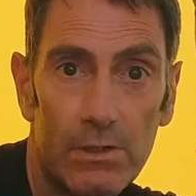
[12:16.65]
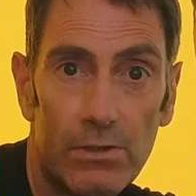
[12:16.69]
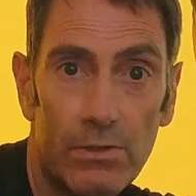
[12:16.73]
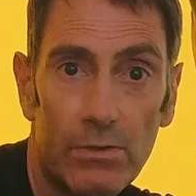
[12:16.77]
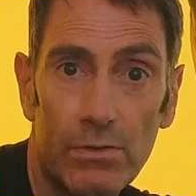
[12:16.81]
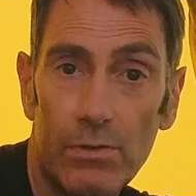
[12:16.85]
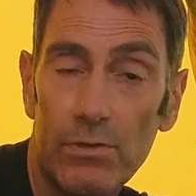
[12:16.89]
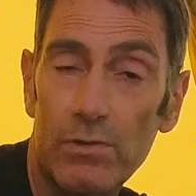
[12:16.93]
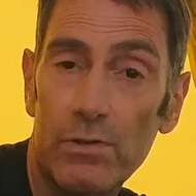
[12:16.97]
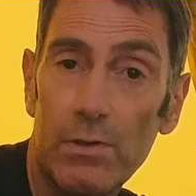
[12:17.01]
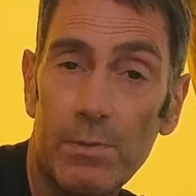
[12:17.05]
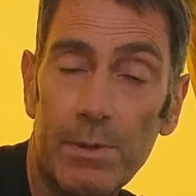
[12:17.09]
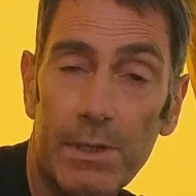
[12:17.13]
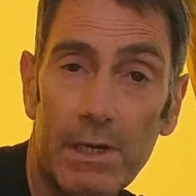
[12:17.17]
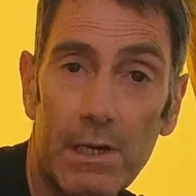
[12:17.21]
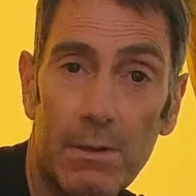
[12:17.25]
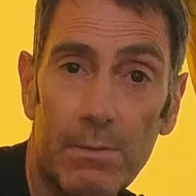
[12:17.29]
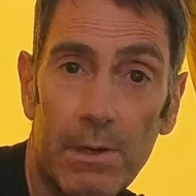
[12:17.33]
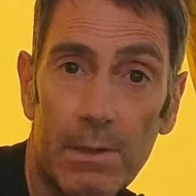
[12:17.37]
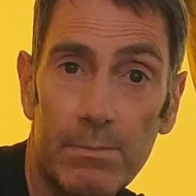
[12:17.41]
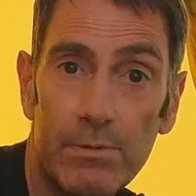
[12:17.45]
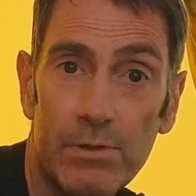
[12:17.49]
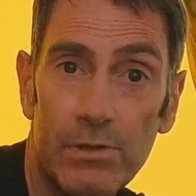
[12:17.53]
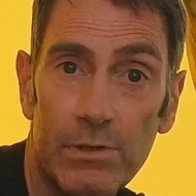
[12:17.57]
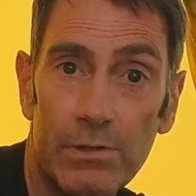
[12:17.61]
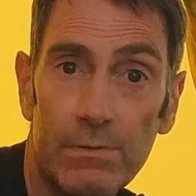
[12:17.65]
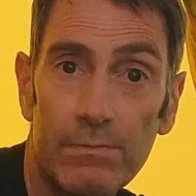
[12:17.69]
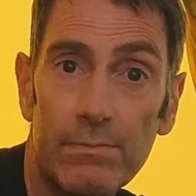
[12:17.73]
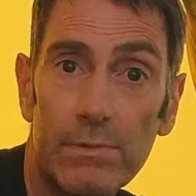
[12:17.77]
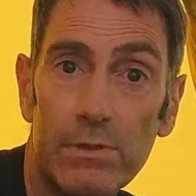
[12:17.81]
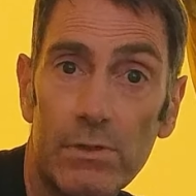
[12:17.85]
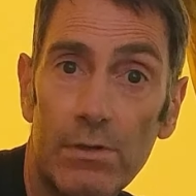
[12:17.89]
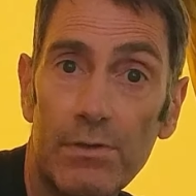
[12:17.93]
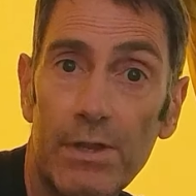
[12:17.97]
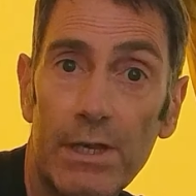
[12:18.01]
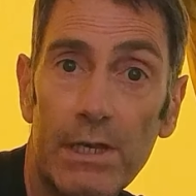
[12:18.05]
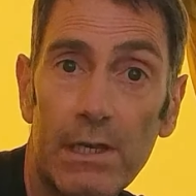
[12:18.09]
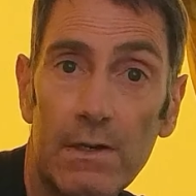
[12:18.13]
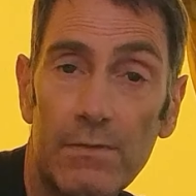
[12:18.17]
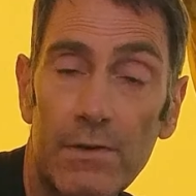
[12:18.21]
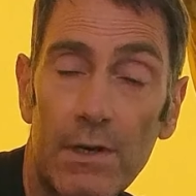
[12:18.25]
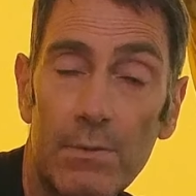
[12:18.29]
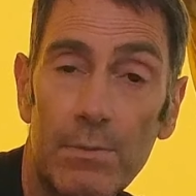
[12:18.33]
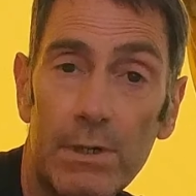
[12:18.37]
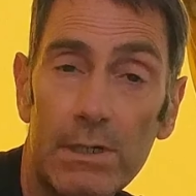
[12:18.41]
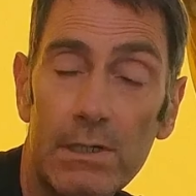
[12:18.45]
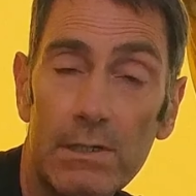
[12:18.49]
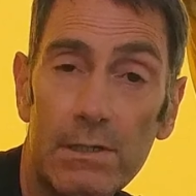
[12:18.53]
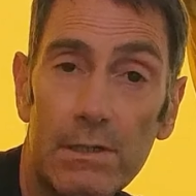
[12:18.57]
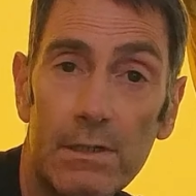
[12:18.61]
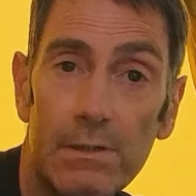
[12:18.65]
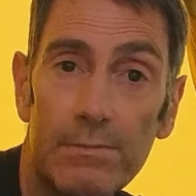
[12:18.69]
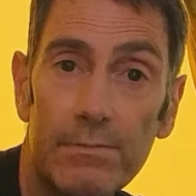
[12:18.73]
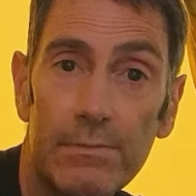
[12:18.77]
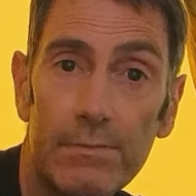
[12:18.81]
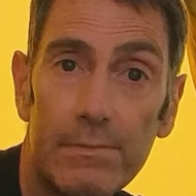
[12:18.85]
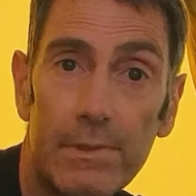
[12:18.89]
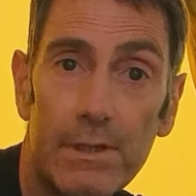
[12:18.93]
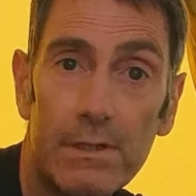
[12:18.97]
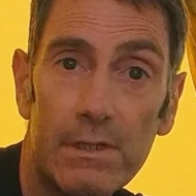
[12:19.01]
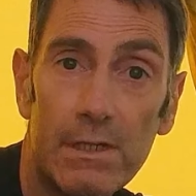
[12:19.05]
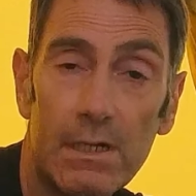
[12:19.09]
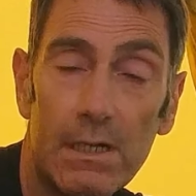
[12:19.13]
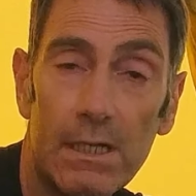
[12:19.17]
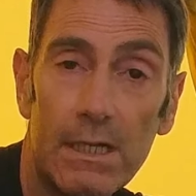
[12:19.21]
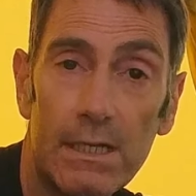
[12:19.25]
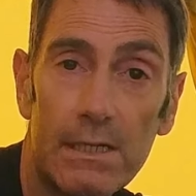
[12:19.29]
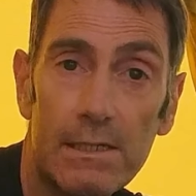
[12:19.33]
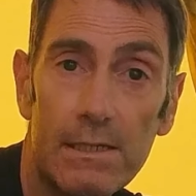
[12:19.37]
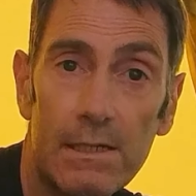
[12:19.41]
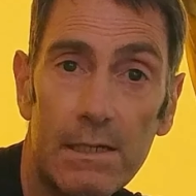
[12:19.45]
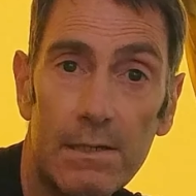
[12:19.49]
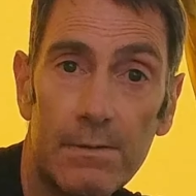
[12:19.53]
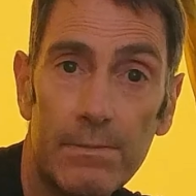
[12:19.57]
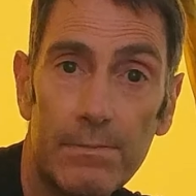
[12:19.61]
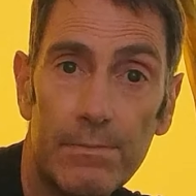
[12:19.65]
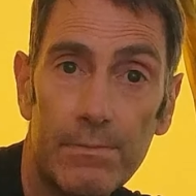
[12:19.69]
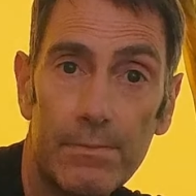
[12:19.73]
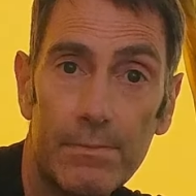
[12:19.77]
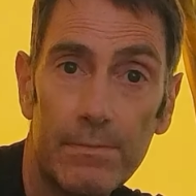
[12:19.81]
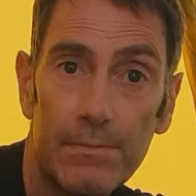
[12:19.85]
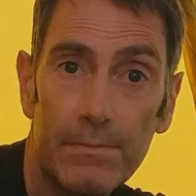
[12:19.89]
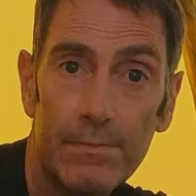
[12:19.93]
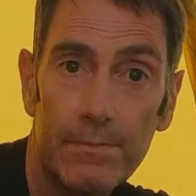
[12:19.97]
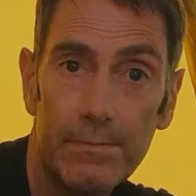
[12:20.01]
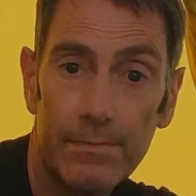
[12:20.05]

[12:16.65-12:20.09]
So those will be coming up soon. So thank you very much now. Until next time.